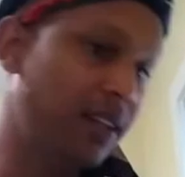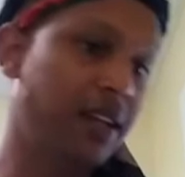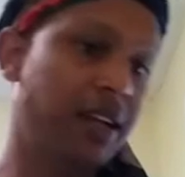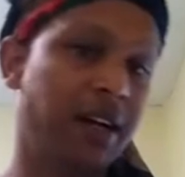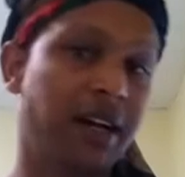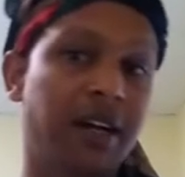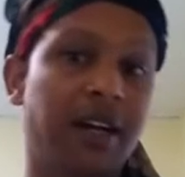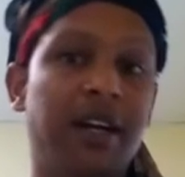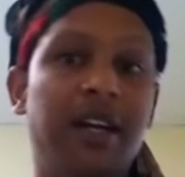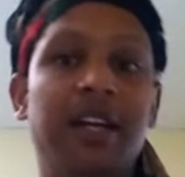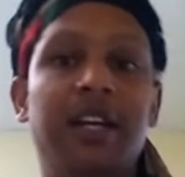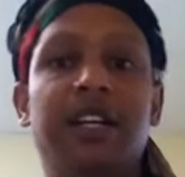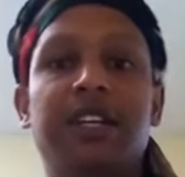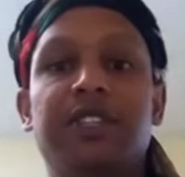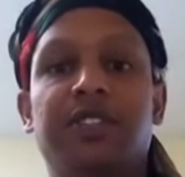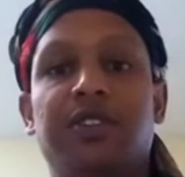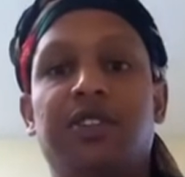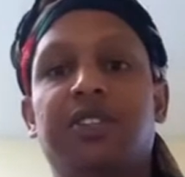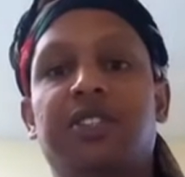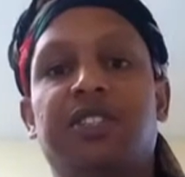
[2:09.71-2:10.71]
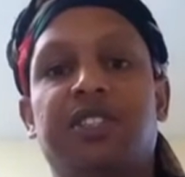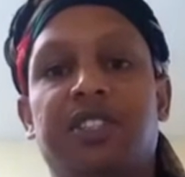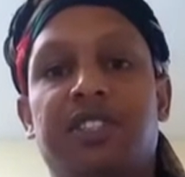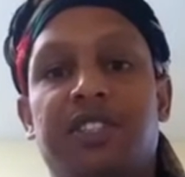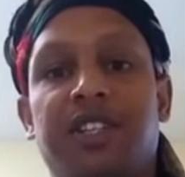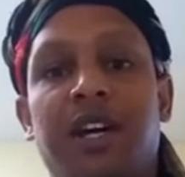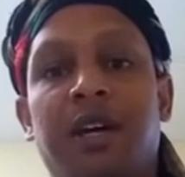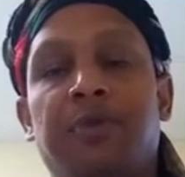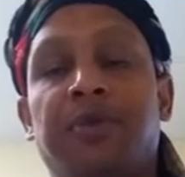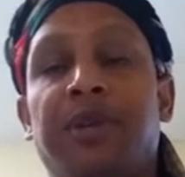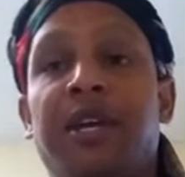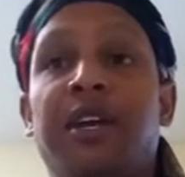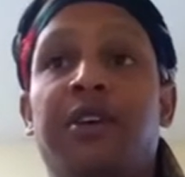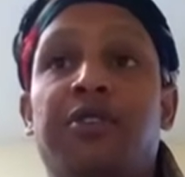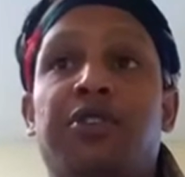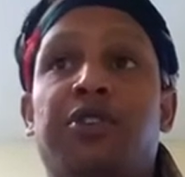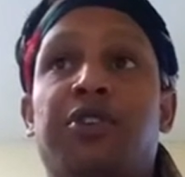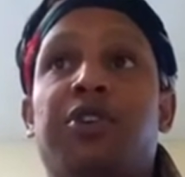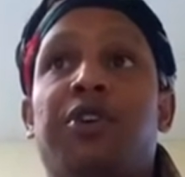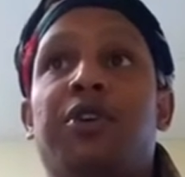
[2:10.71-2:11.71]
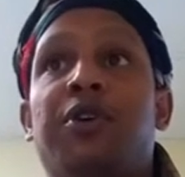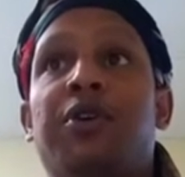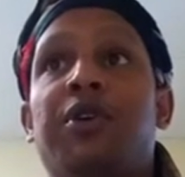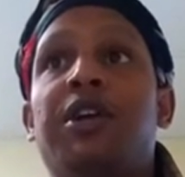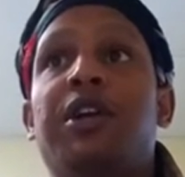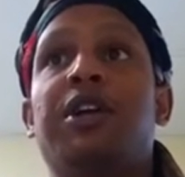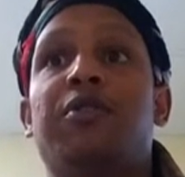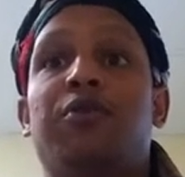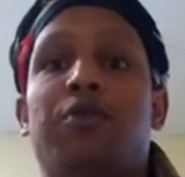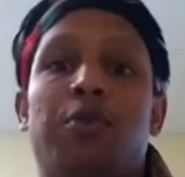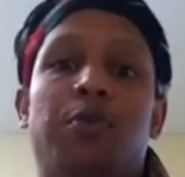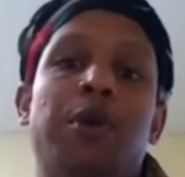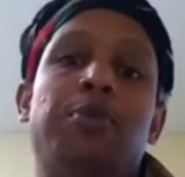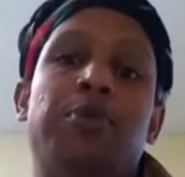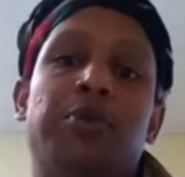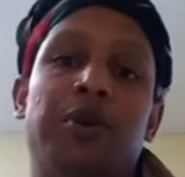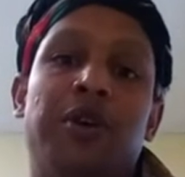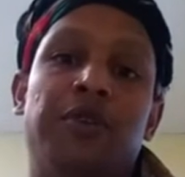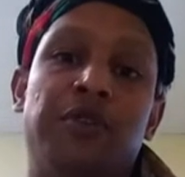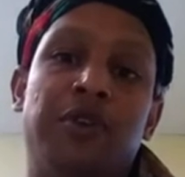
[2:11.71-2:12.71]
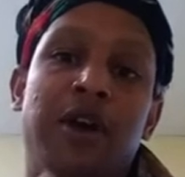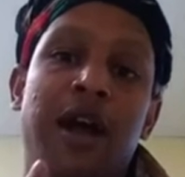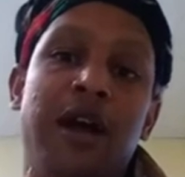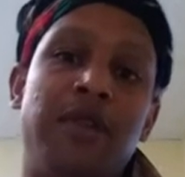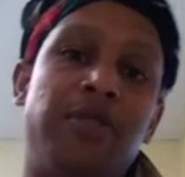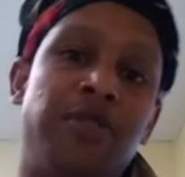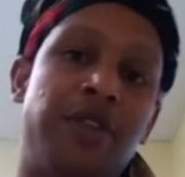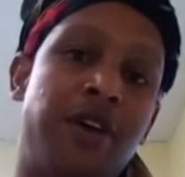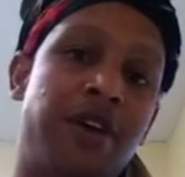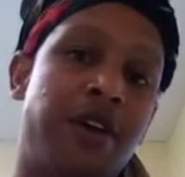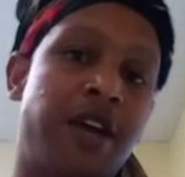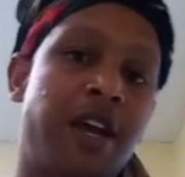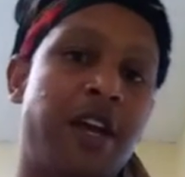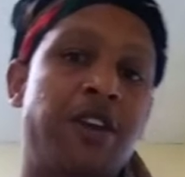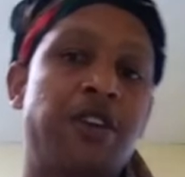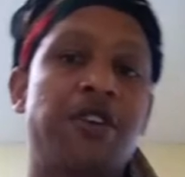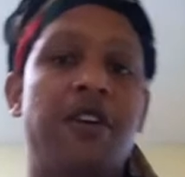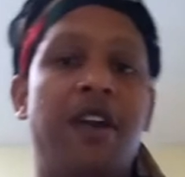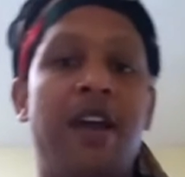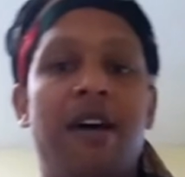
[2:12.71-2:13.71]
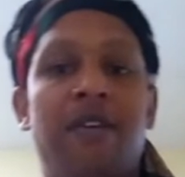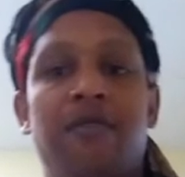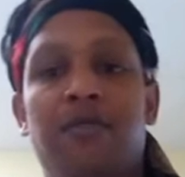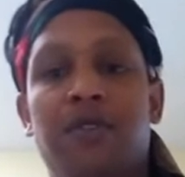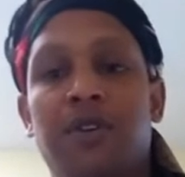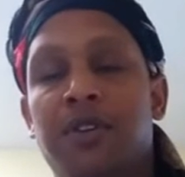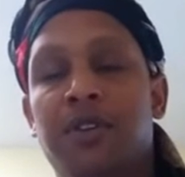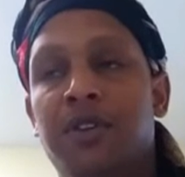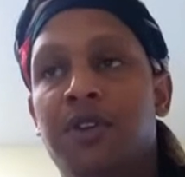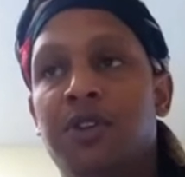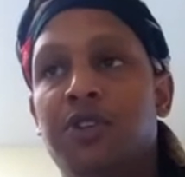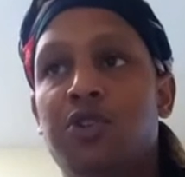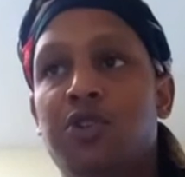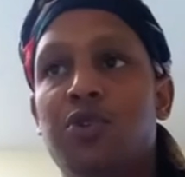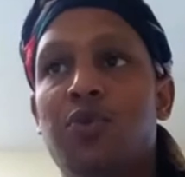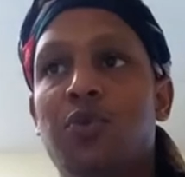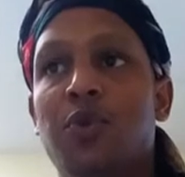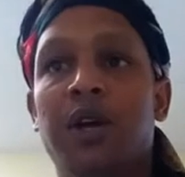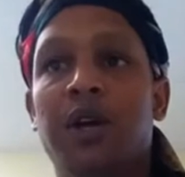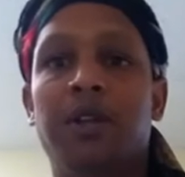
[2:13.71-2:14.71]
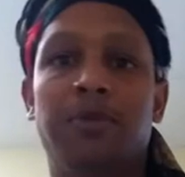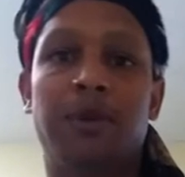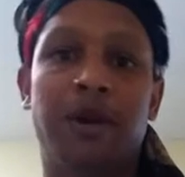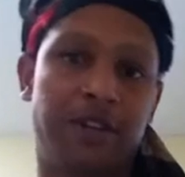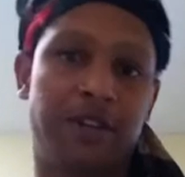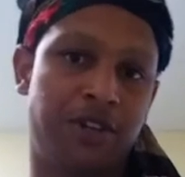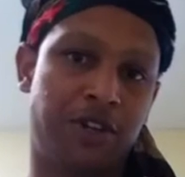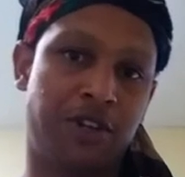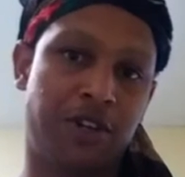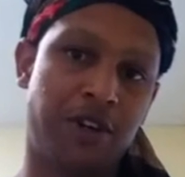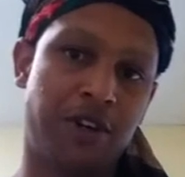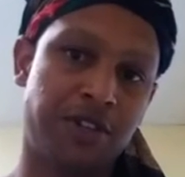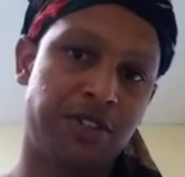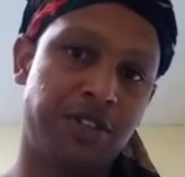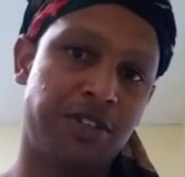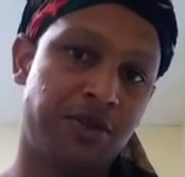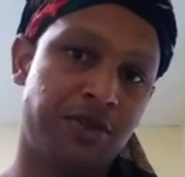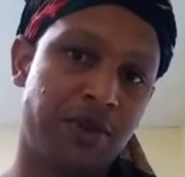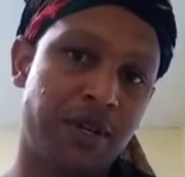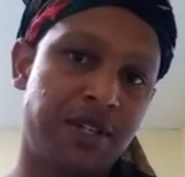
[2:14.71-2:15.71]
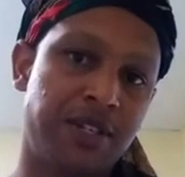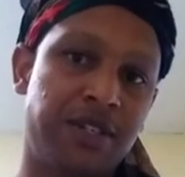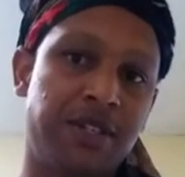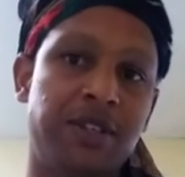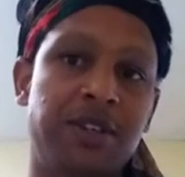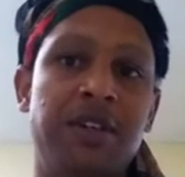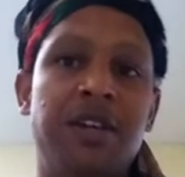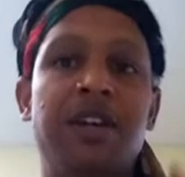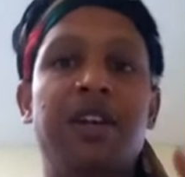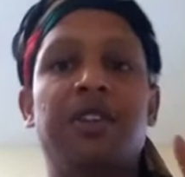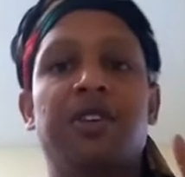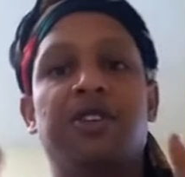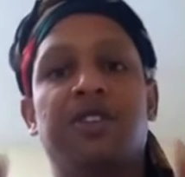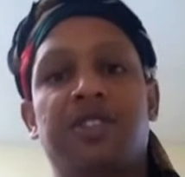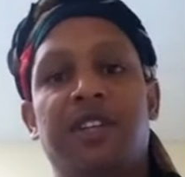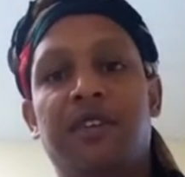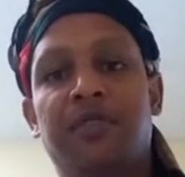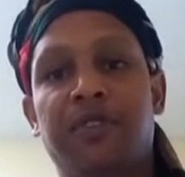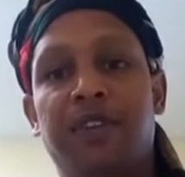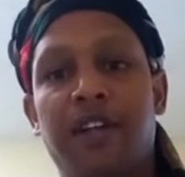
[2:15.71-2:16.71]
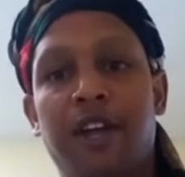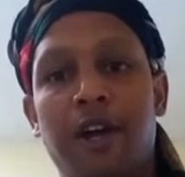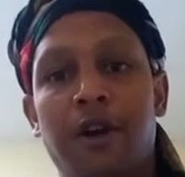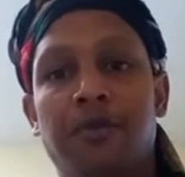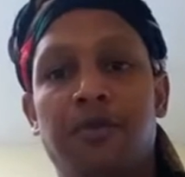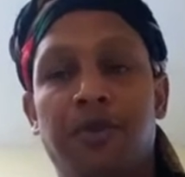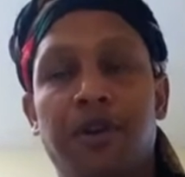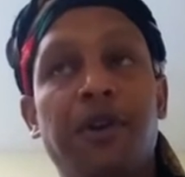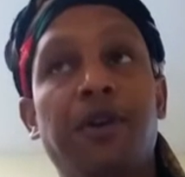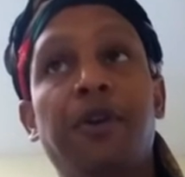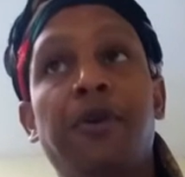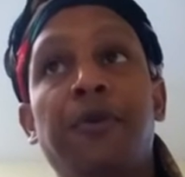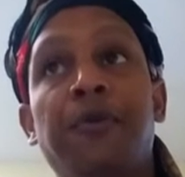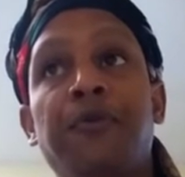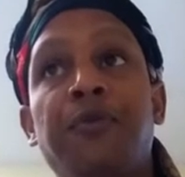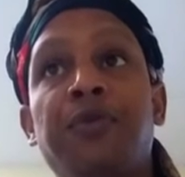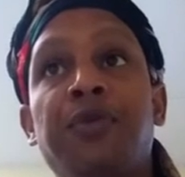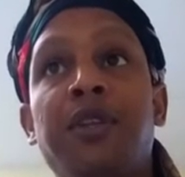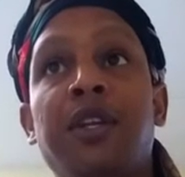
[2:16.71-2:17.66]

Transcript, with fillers: Uh, so this is just an update. So for people, if you're out there and you're not feeling too well about your current situation, there's definitely help for you.